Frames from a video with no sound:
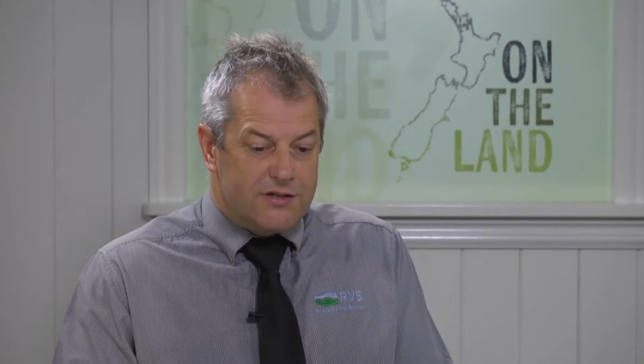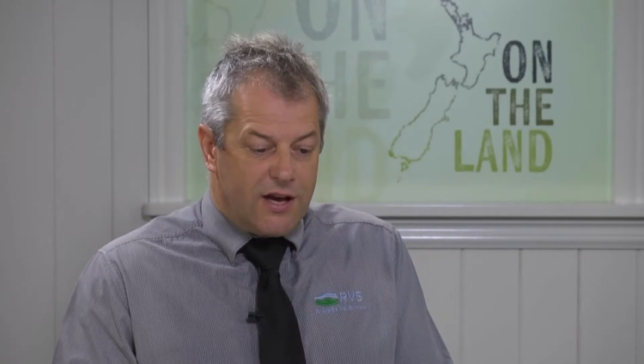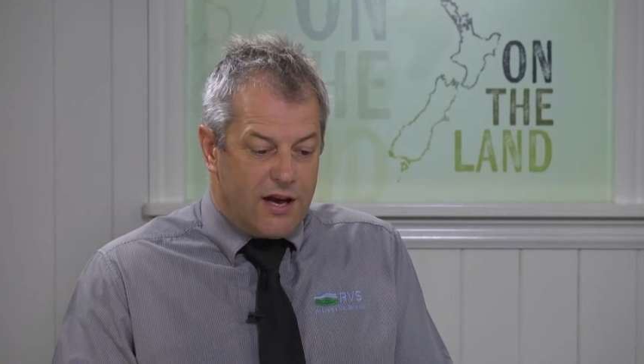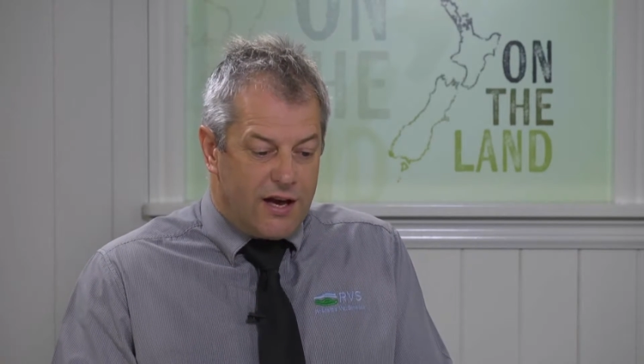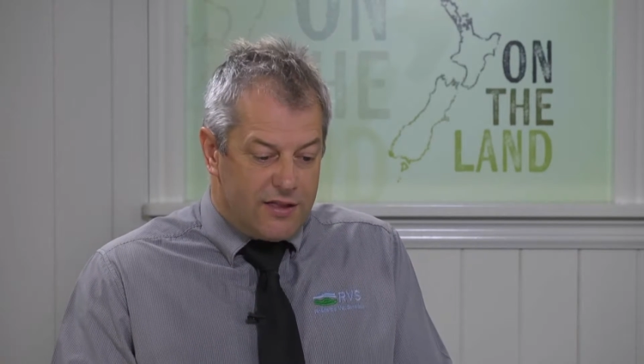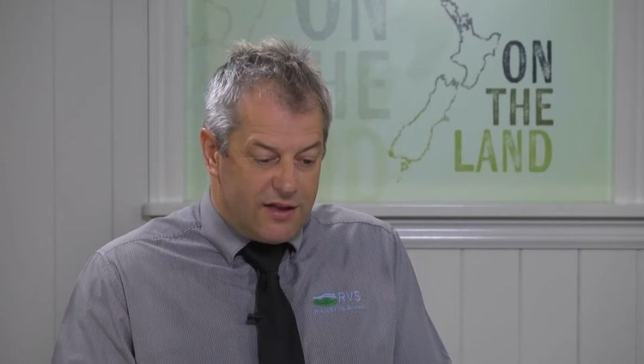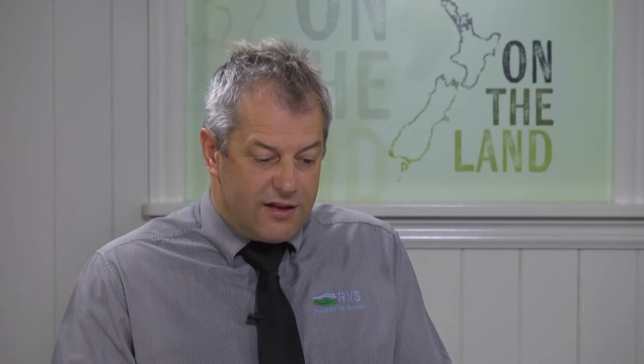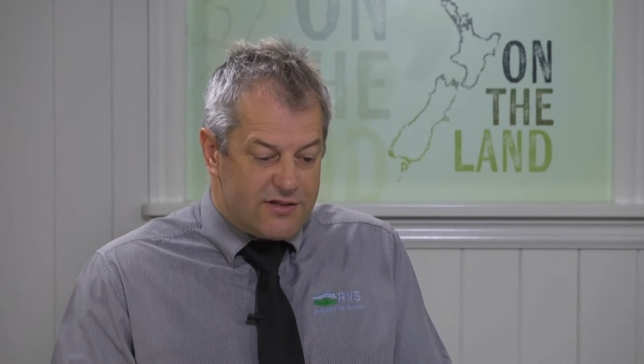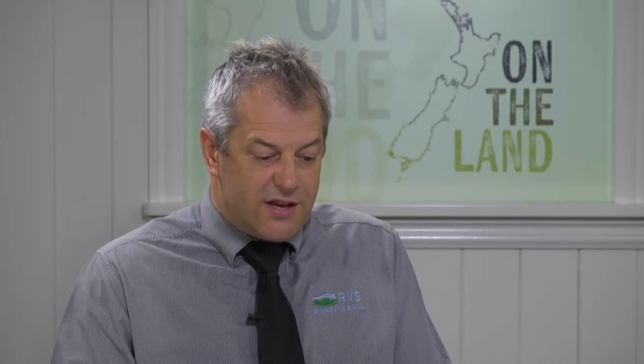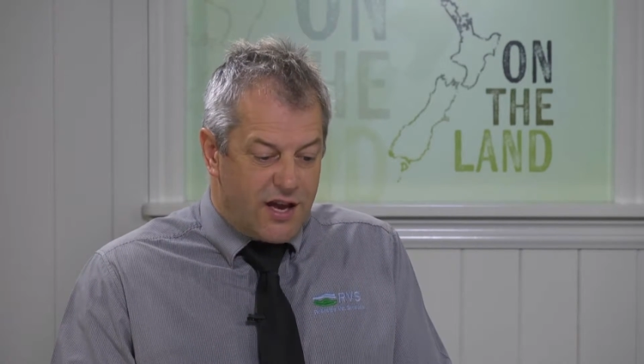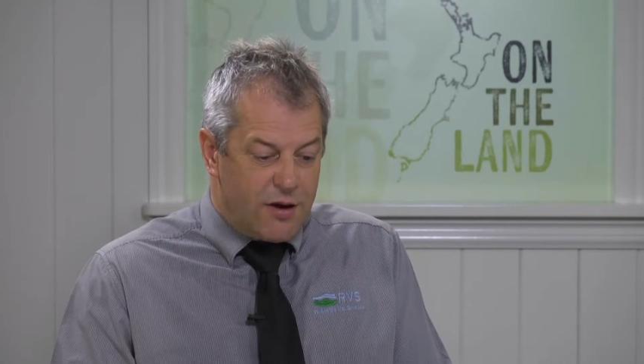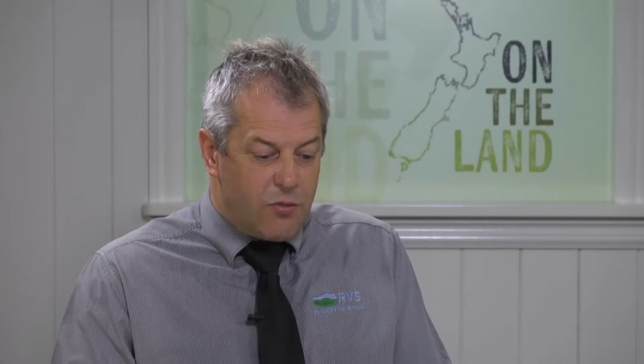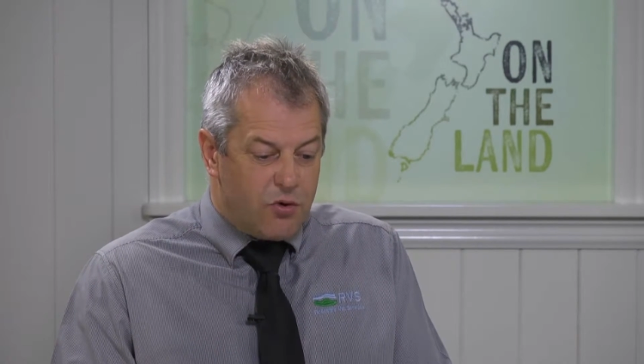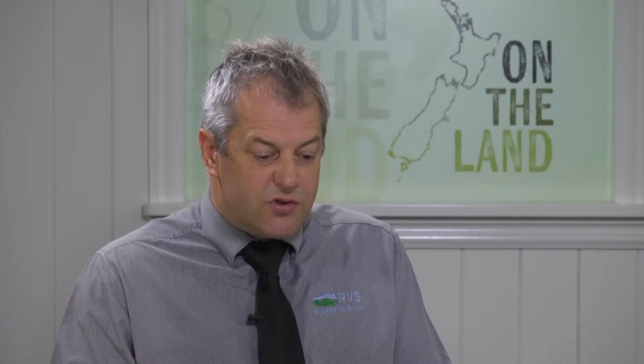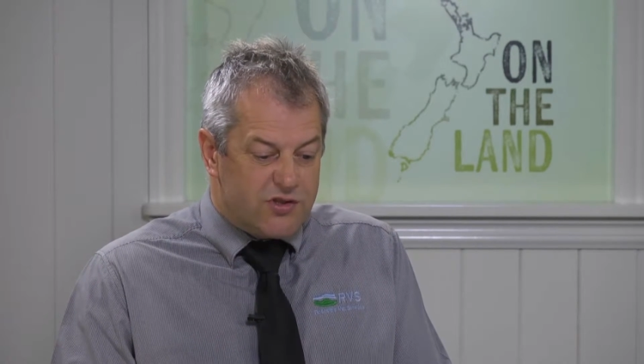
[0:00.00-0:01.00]

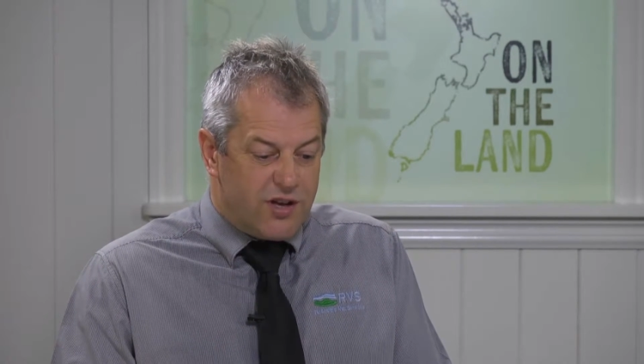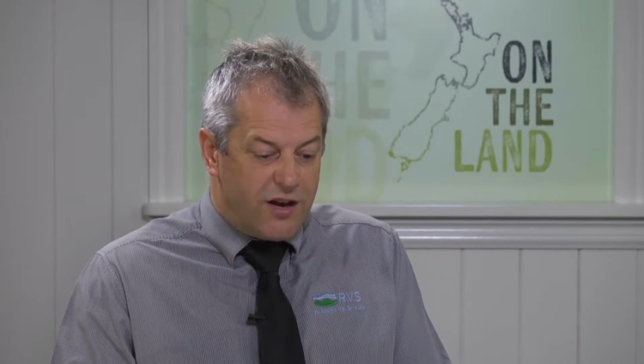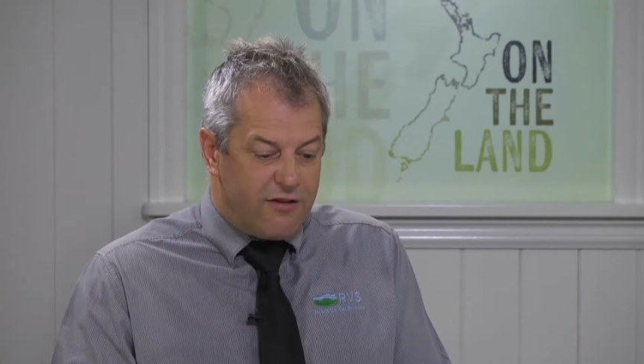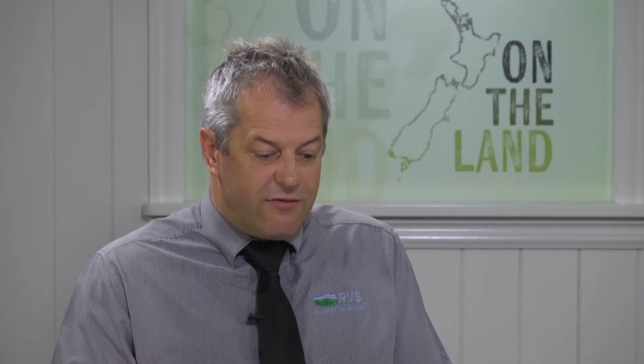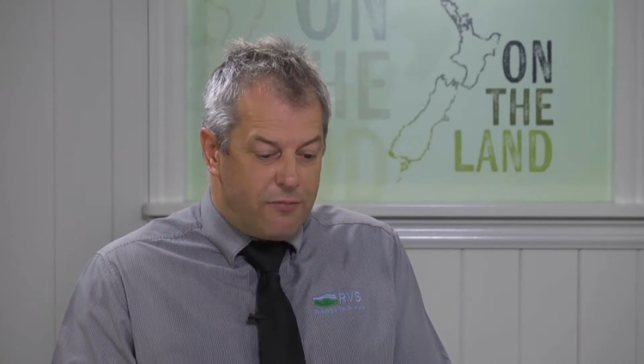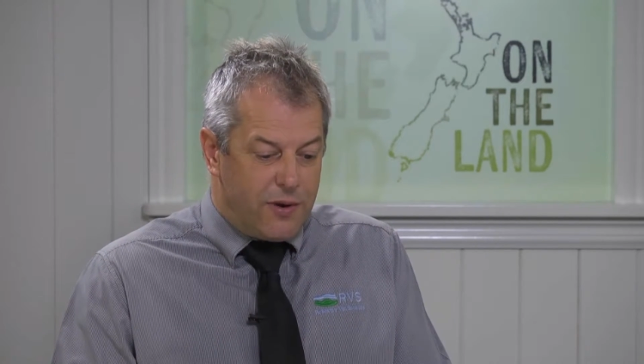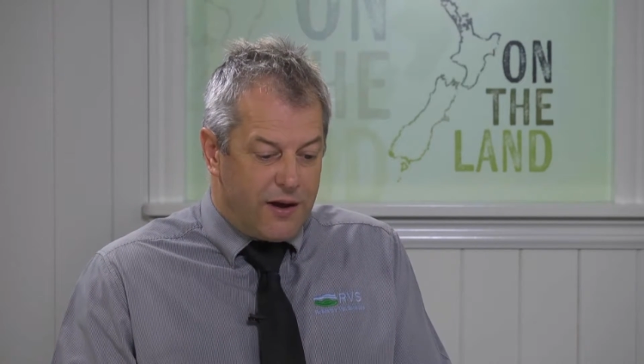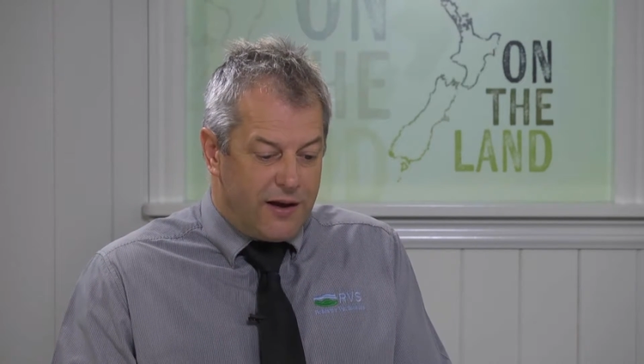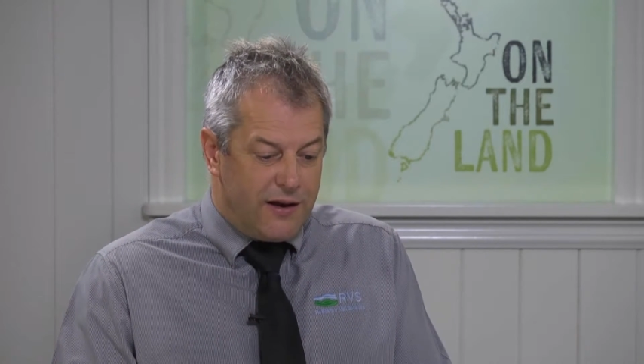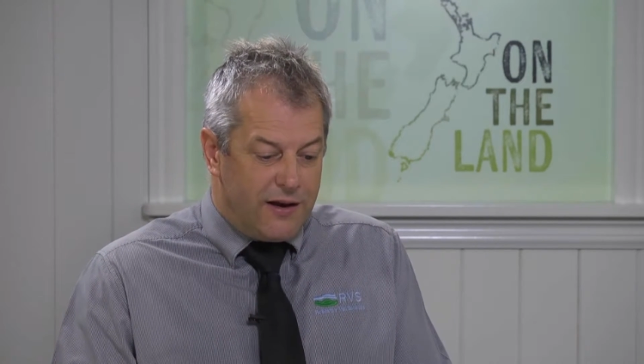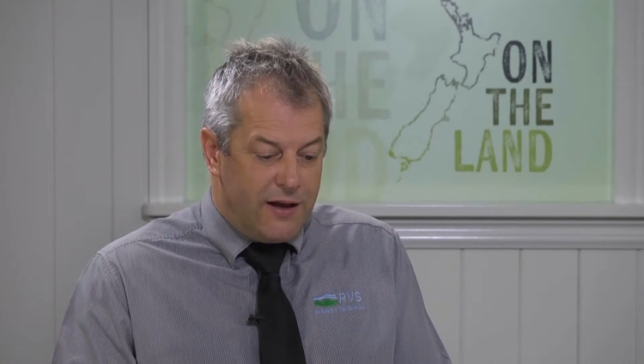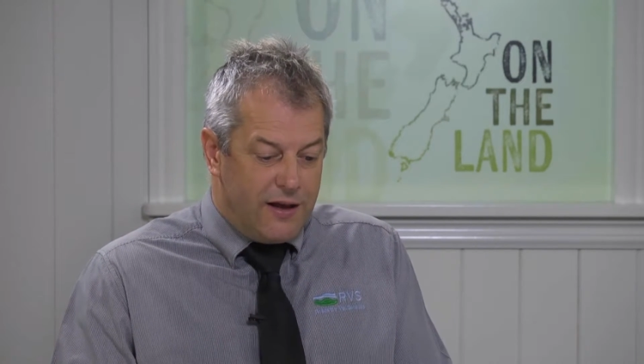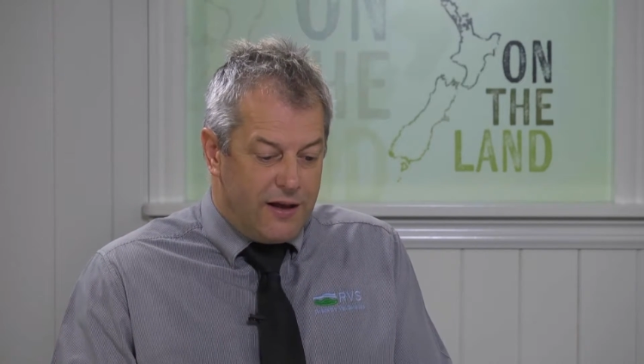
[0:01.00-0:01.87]
animals that have been